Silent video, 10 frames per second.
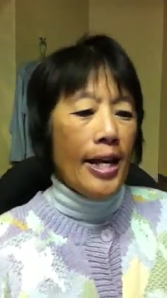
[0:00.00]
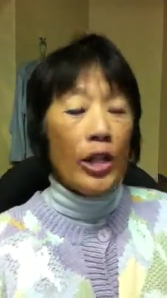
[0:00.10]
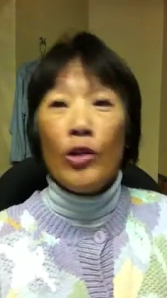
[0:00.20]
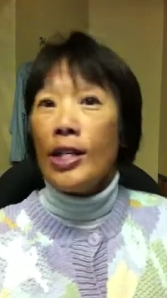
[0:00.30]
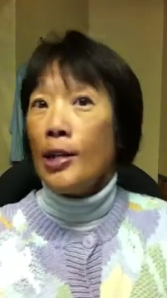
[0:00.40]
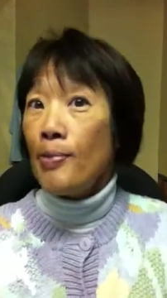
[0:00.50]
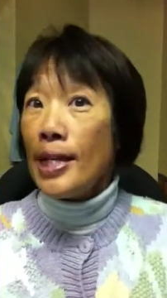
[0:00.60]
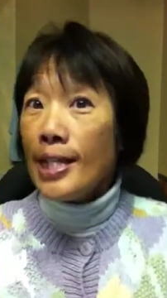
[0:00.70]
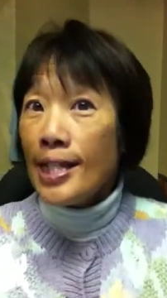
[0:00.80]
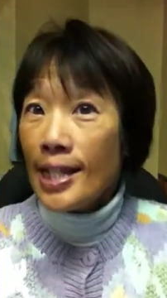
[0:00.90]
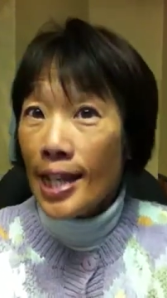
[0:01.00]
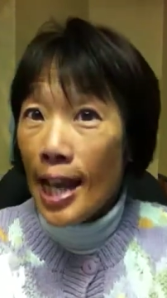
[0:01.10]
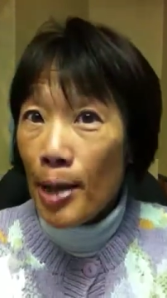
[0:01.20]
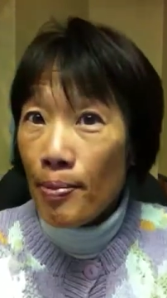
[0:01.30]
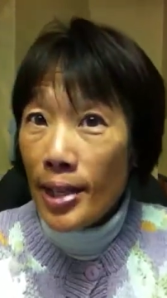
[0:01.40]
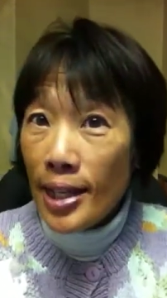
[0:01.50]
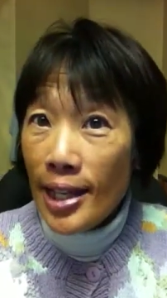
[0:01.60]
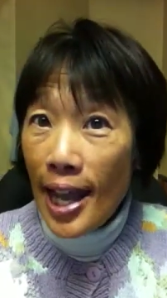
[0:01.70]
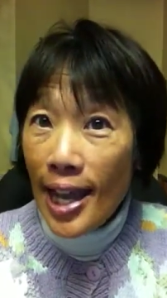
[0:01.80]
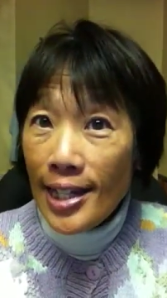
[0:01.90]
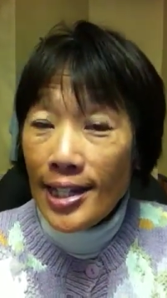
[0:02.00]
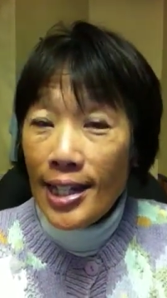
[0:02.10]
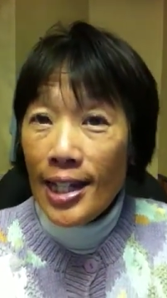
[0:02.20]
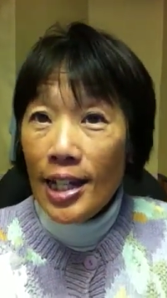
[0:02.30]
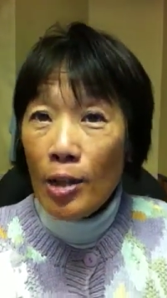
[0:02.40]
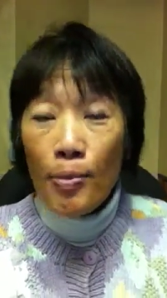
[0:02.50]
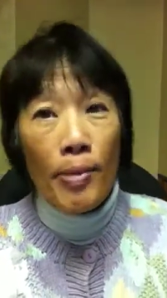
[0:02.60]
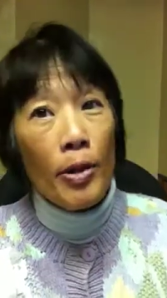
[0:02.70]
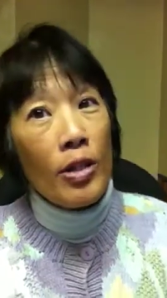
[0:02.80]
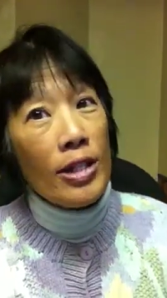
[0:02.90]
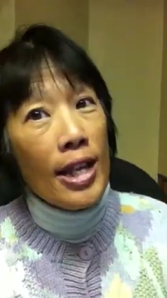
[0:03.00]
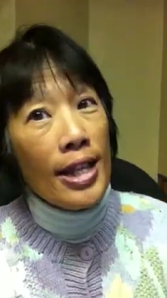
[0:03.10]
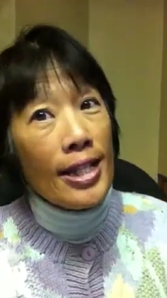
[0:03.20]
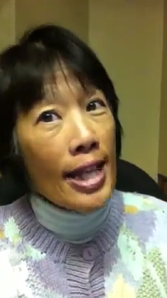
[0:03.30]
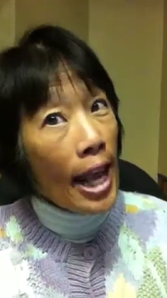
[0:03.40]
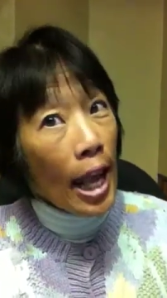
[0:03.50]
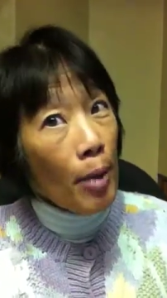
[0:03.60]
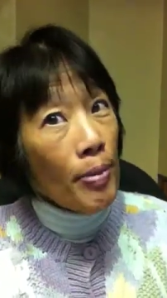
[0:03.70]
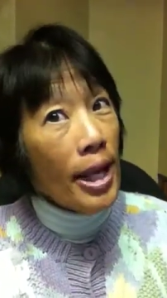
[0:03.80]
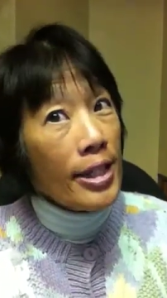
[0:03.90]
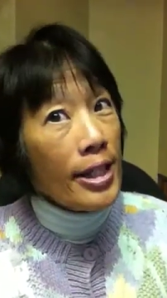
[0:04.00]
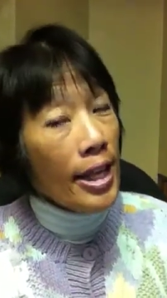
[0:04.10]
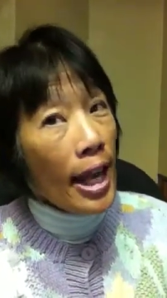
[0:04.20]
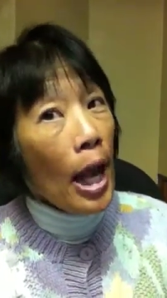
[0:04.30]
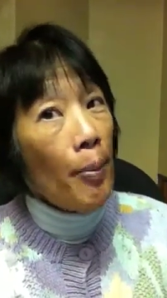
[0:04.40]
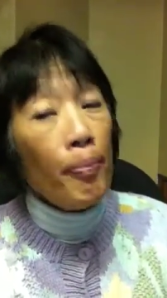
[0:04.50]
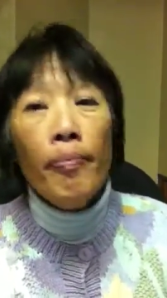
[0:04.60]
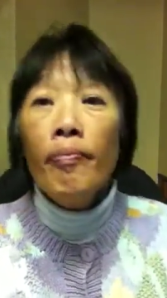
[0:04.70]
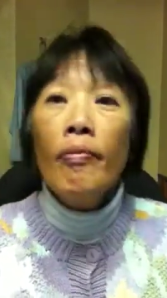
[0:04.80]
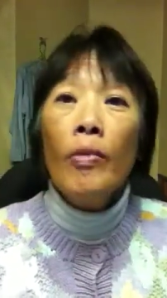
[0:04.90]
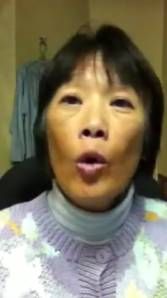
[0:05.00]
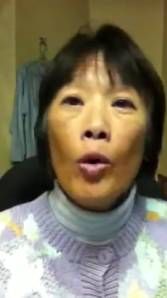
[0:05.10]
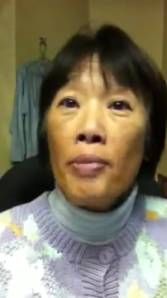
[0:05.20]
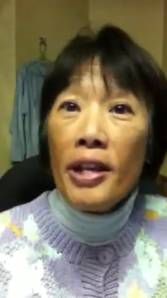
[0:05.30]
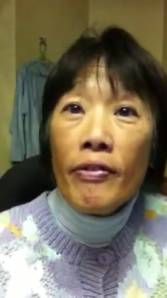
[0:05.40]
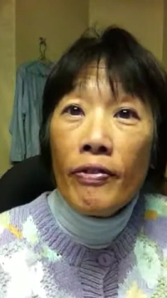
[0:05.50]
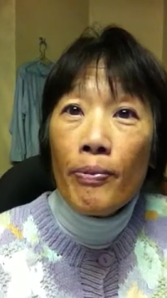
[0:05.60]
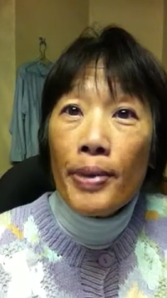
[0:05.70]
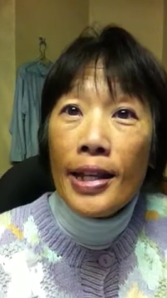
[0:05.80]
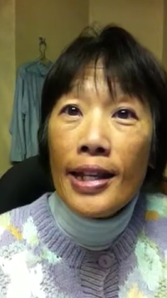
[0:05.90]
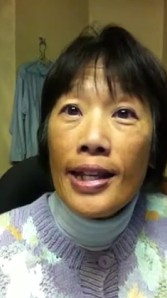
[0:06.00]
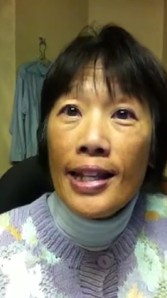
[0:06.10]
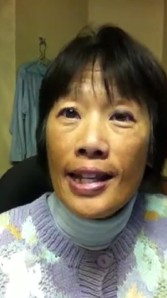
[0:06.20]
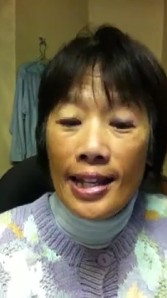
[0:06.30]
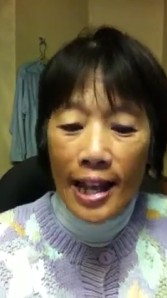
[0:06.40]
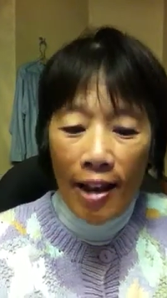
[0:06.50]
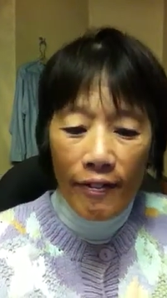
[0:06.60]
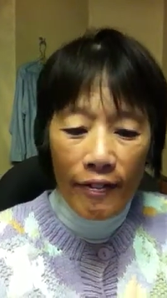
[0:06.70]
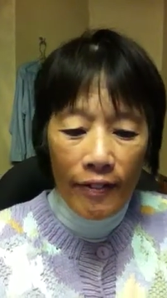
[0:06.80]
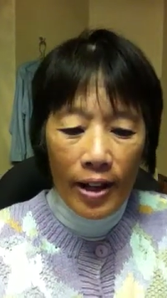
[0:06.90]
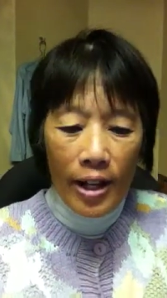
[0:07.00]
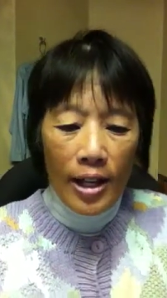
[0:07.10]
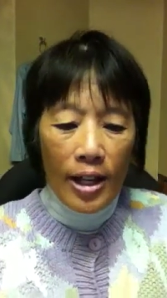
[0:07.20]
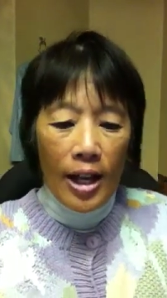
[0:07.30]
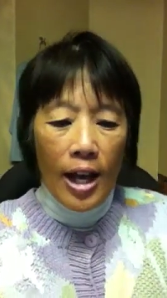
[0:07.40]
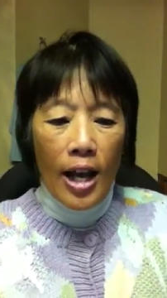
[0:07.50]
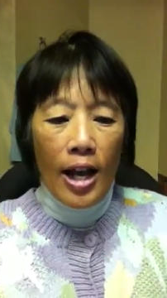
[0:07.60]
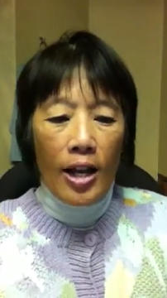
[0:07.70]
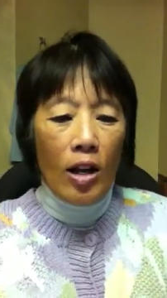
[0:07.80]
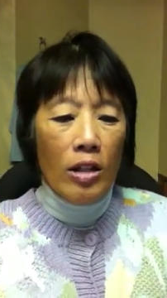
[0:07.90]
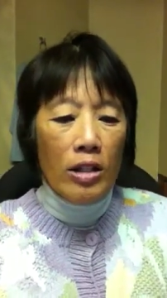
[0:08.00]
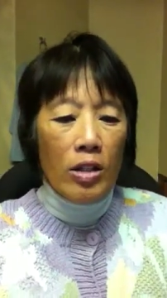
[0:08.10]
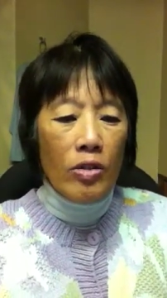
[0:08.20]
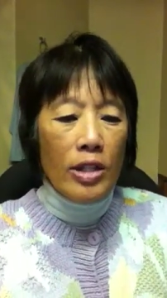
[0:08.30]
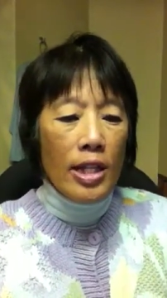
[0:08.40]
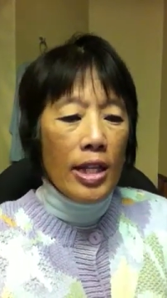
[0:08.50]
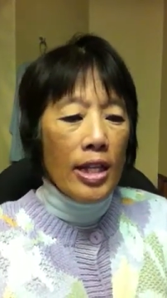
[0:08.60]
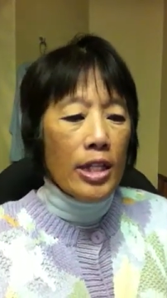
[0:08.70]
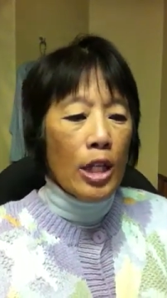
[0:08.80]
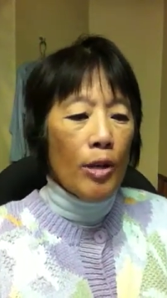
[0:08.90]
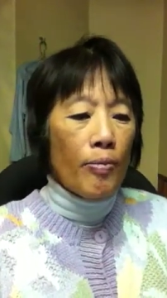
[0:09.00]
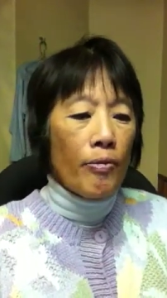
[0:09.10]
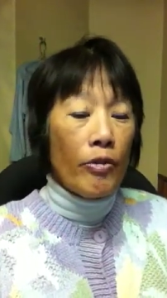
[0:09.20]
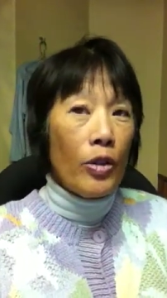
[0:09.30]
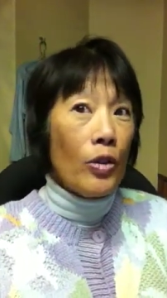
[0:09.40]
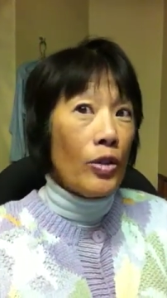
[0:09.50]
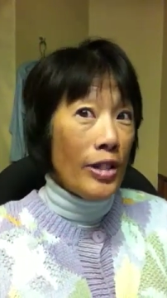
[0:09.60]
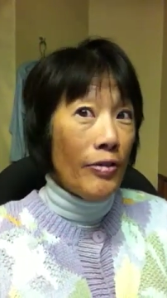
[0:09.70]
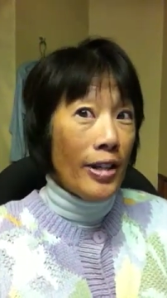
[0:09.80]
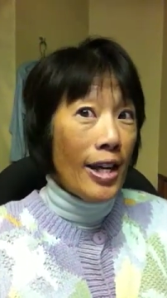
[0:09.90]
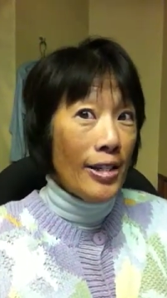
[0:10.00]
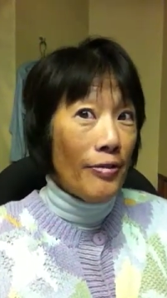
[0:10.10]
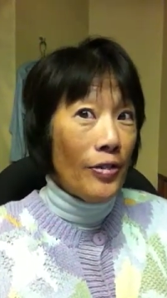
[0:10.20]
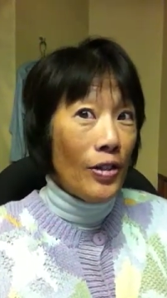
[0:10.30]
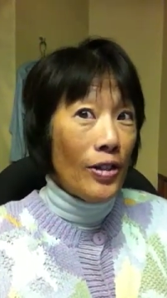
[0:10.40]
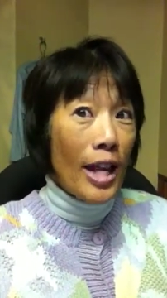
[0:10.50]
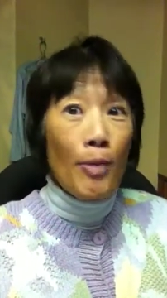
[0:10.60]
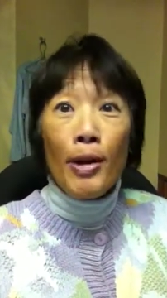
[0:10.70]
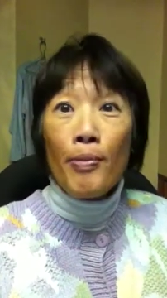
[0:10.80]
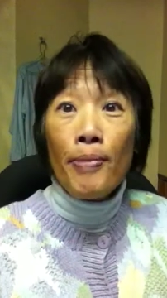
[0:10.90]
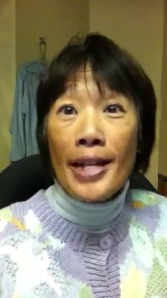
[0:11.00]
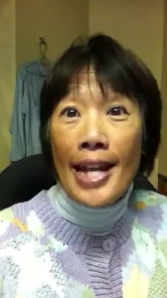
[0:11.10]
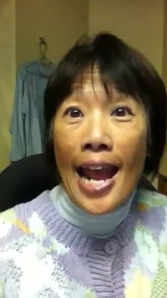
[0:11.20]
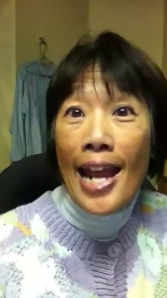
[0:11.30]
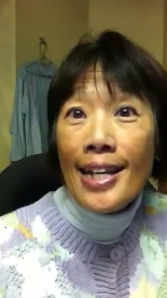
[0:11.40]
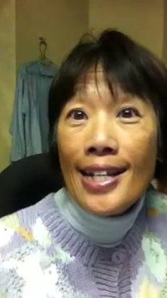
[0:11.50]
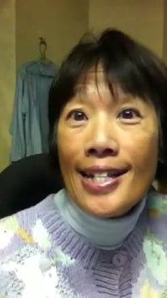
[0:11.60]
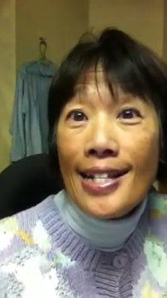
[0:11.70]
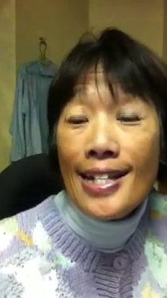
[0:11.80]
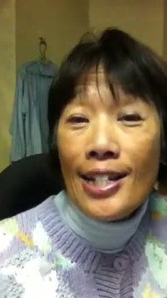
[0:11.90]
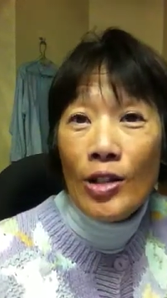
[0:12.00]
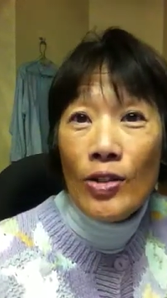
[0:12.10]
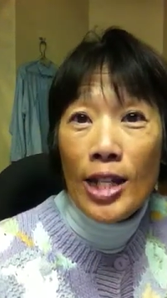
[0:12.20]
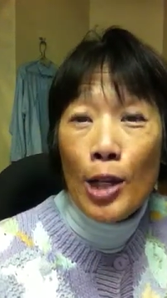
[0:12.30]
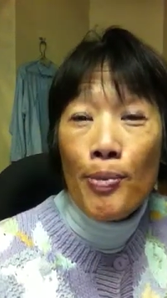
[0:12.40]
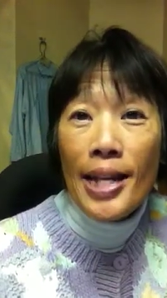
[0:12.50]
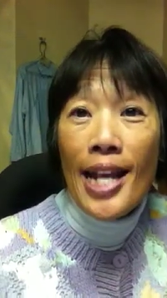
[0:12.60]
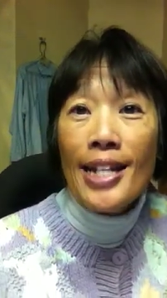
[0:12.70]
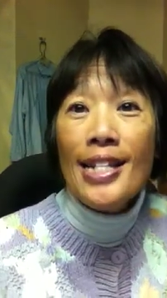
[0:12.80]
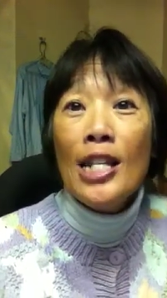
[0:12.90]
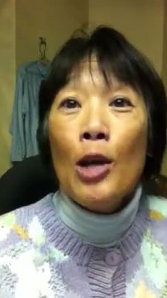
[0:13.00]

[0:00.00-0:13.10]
You see meat? M-E-A-T. Maybe you'll say that's ham, H-A-M, or beef, B-E-E-F. I also see some fruit, different kinds of fruit. How about bananas? Do you see any bananas?